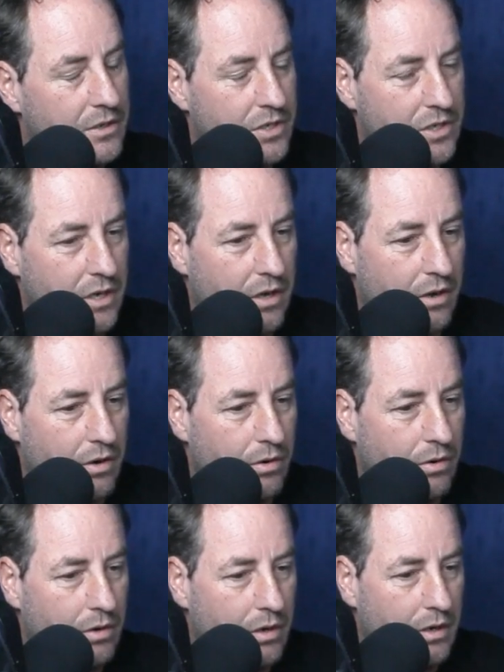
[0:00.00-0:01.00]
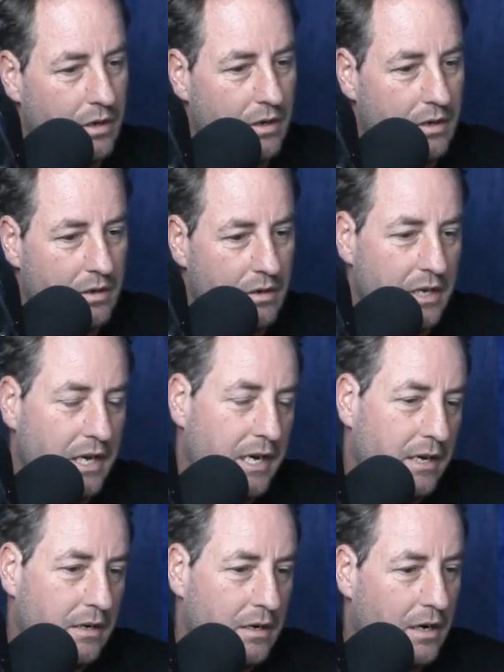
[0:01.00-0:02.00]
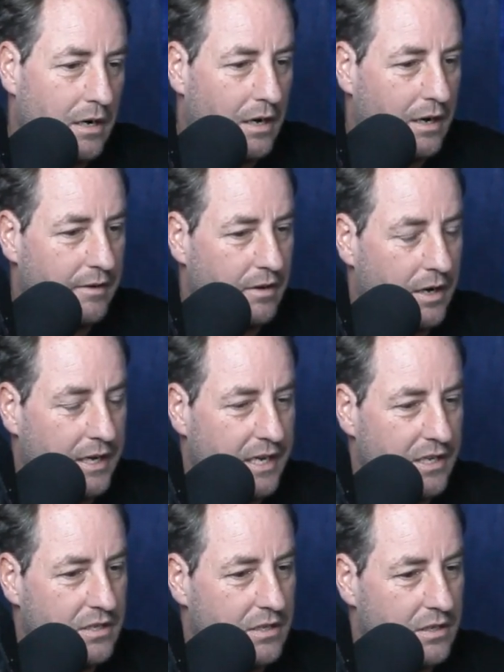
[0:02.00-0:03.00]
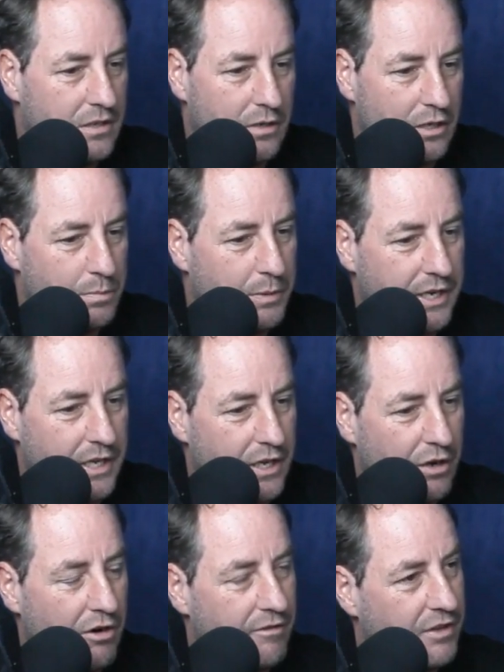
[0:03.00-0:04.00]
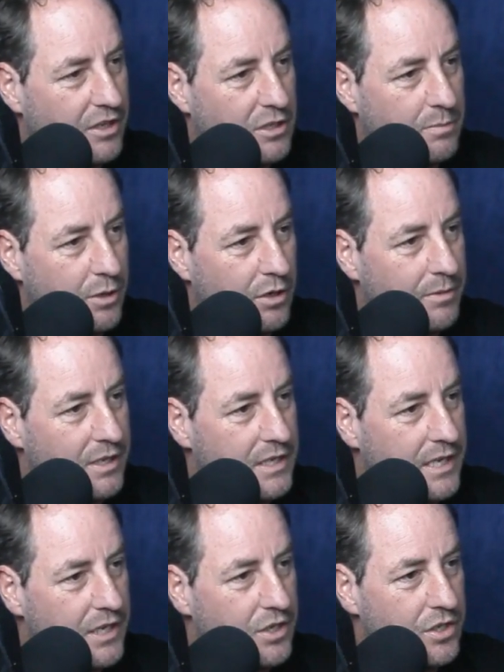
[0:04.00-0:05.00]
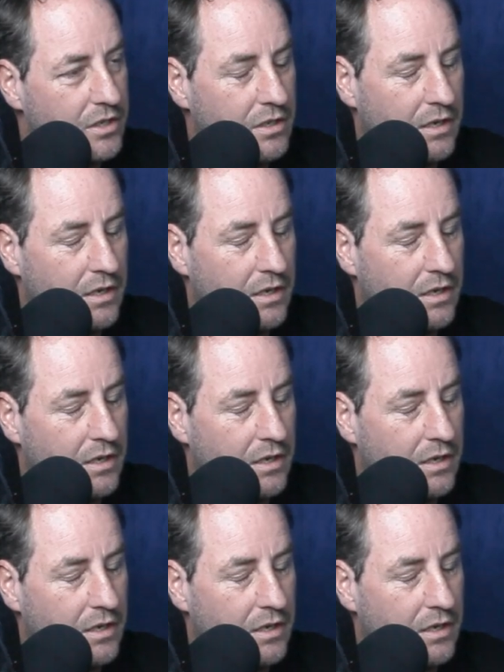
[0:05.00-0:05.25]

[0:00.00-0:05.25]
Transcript: So, yeah, I guess it's been a year of experimentation.